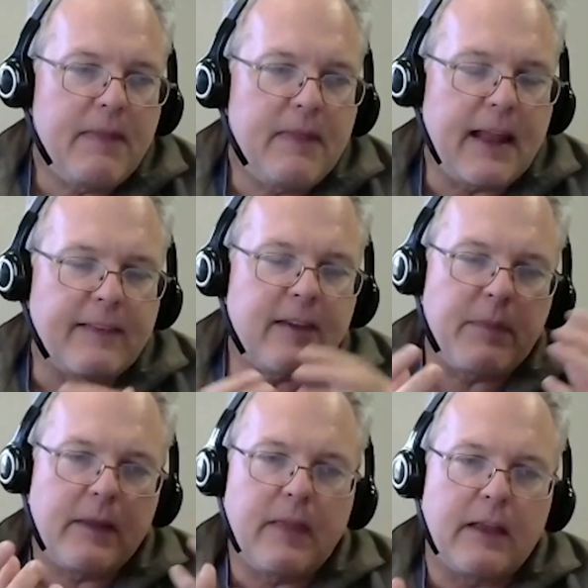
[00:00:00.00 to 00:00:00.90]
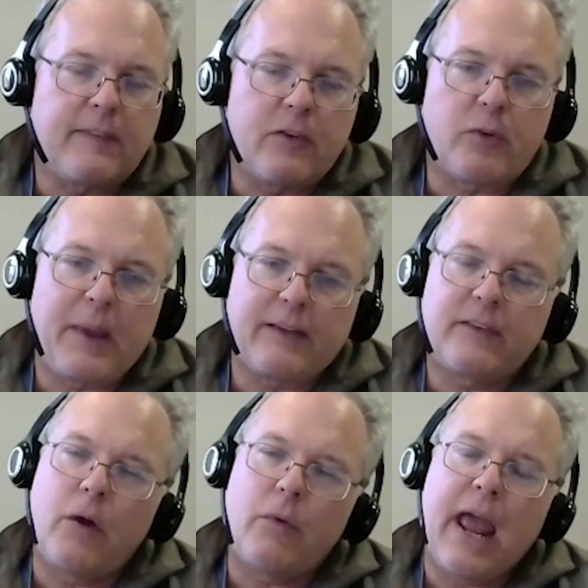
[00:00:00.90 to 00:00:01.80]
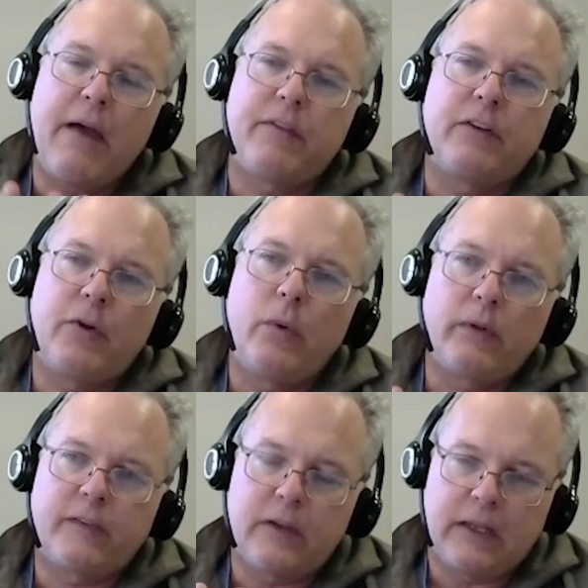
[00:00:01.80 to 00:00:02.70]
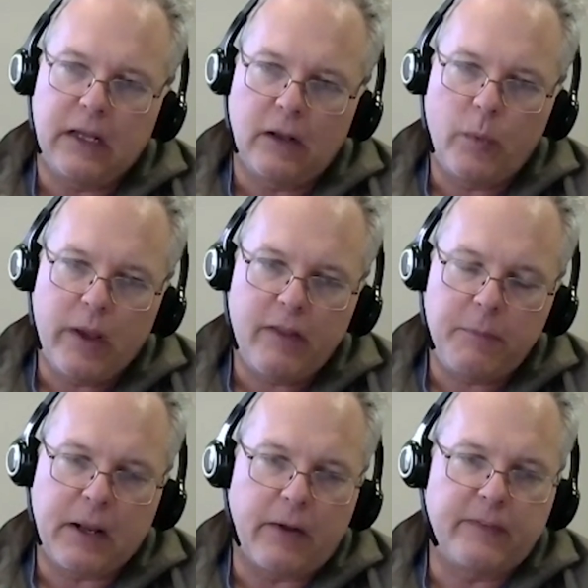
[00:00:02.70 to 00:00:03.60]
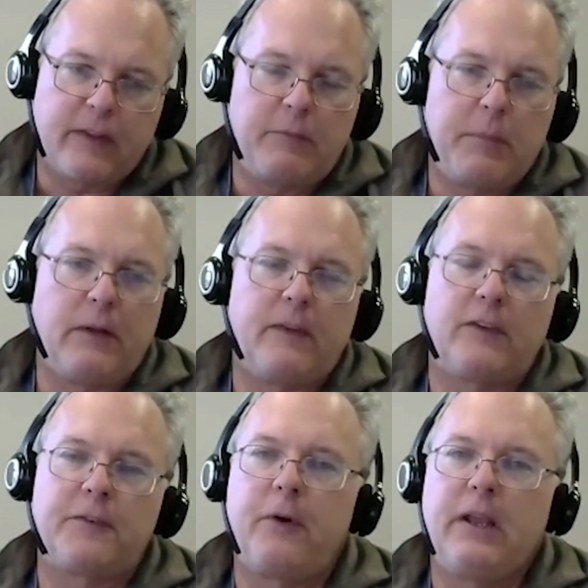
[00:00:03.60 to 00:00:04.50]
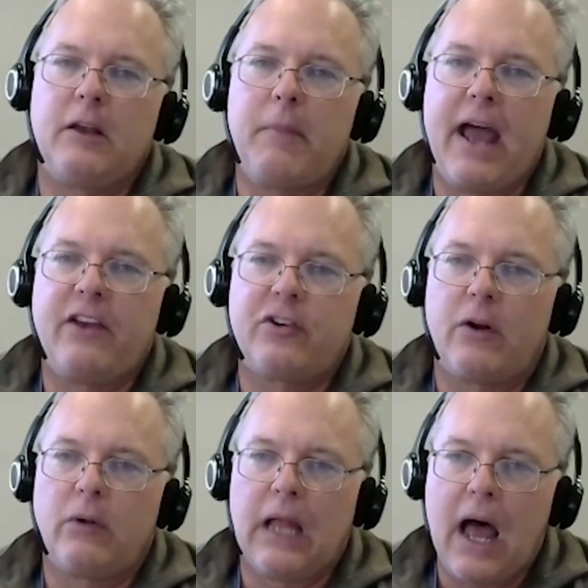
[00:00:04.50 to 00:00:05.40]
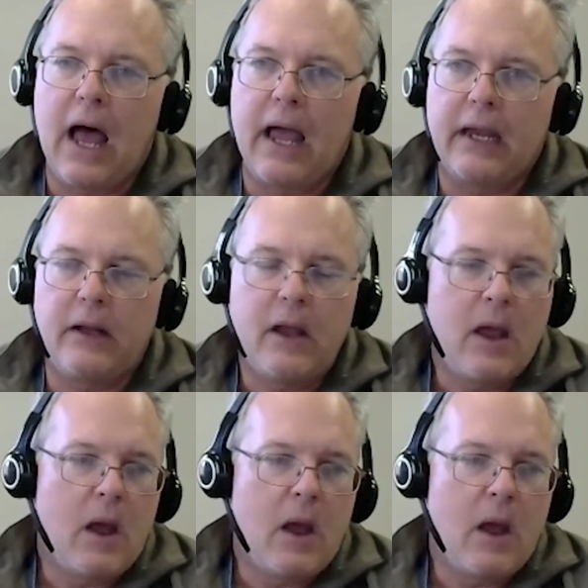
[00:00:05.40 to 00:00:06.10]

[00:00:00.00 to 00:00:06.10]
That's something that central banks don't have the tools to deal with, because they've built this freaking Maginot Line